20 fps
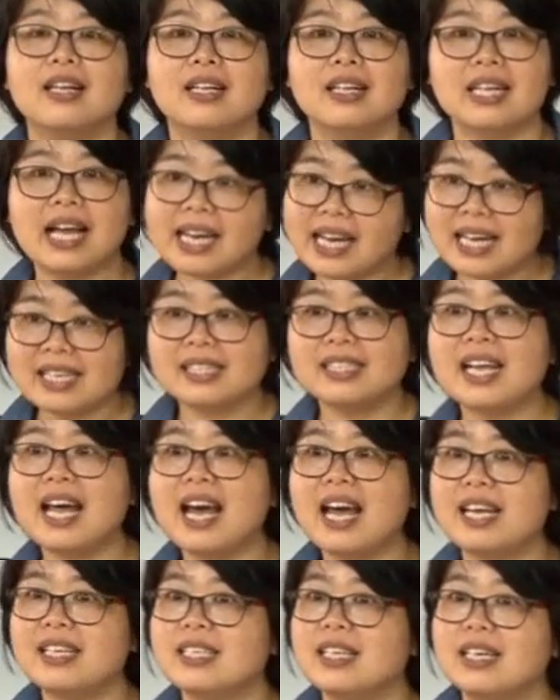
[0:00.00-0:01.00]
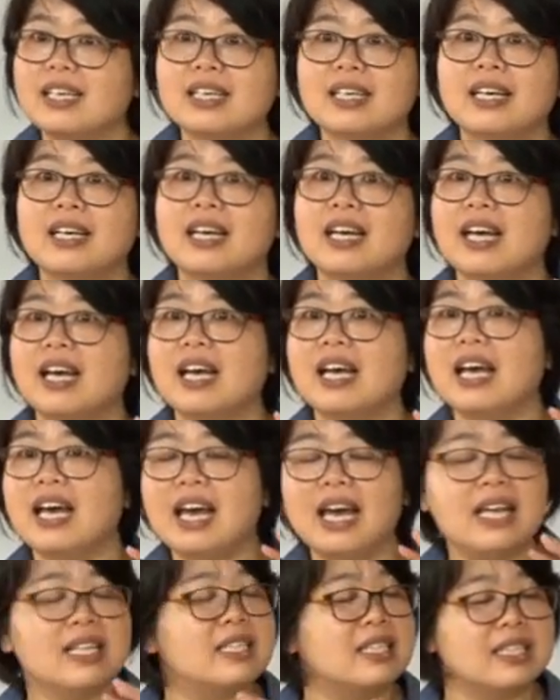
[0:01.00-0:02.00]
Like I said,
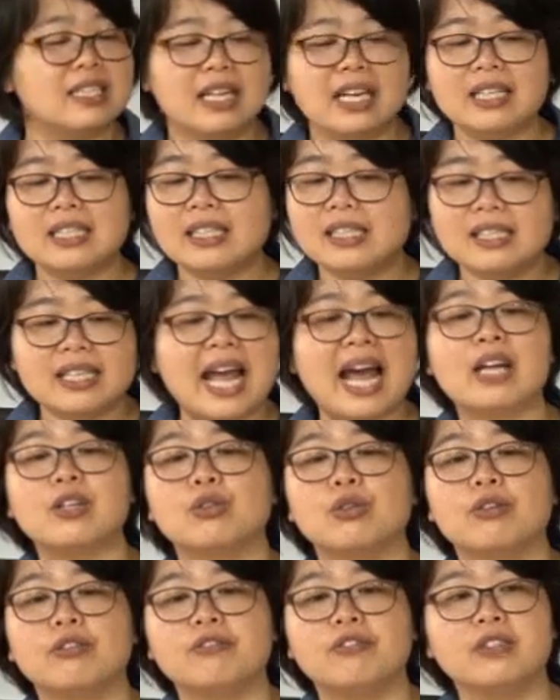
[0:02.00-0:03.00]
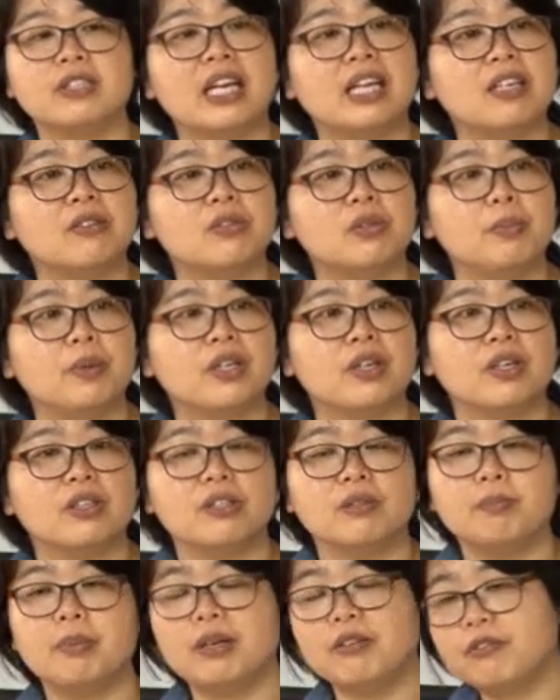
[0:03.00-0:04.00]
it's natural for native
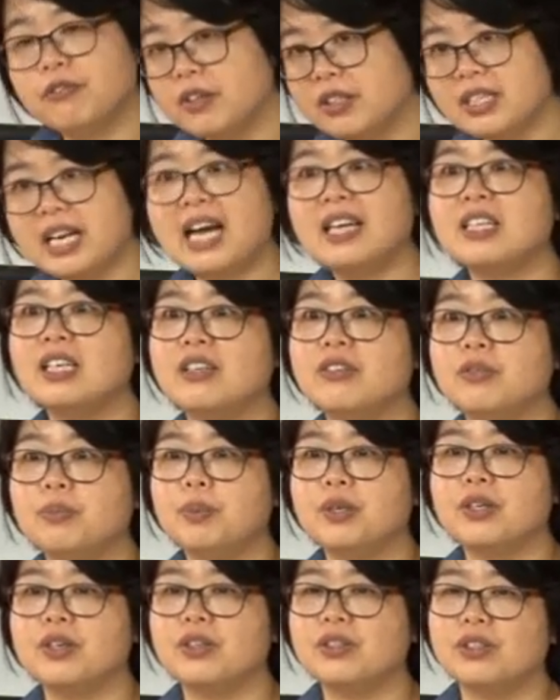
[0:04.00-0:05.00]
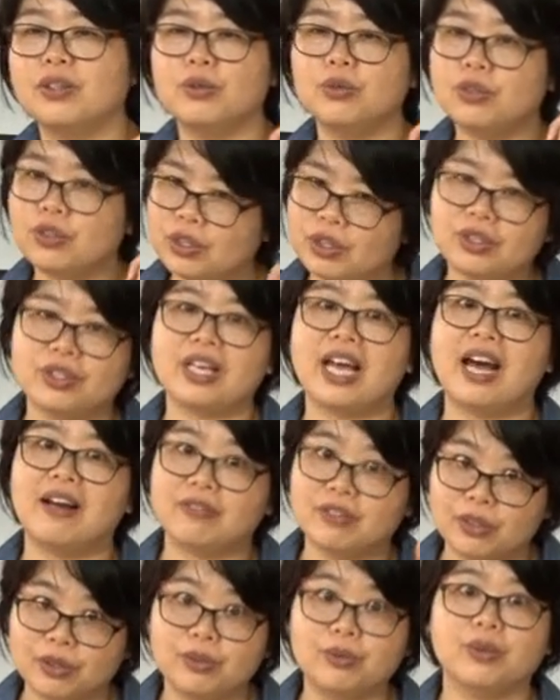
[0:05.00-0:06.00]
speakers, but for non-native speakers, you just
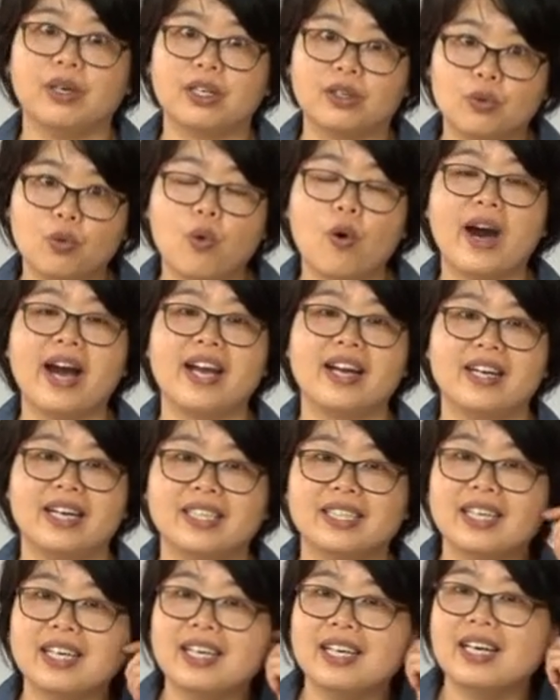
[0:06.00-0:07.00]
have to acquire it.